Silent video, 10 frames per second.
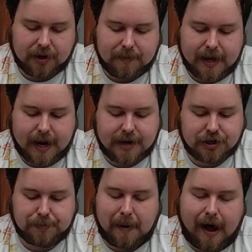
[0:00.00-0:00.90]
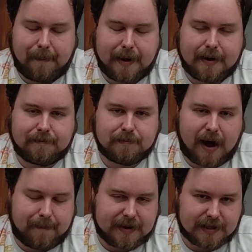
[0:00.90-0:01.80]
a little bit, and just pop him
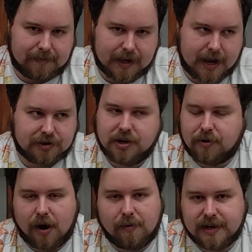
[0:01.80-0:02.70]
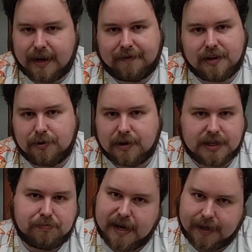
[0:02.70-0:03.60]
popping something else. You don't always have to do
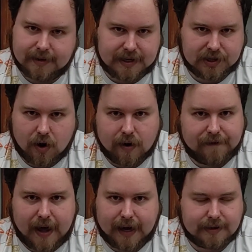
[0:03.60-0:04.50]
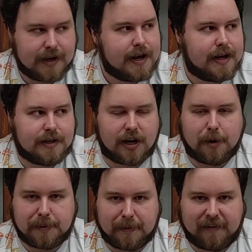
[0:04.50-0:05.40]
this big discard effect, you
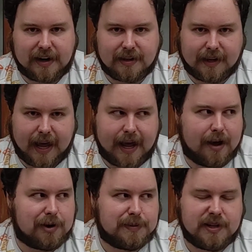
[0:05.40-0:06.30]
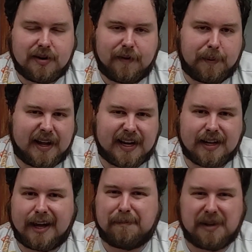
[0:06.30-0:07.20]
know, to prevent the KO, especially if you're playing
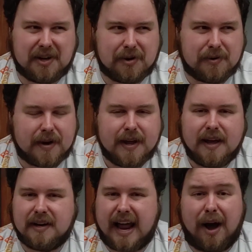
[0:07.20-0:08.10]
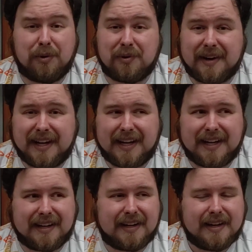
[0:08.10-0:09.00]
into, like, blue, now
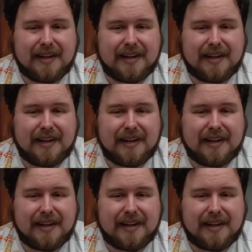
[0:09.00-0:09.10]
green.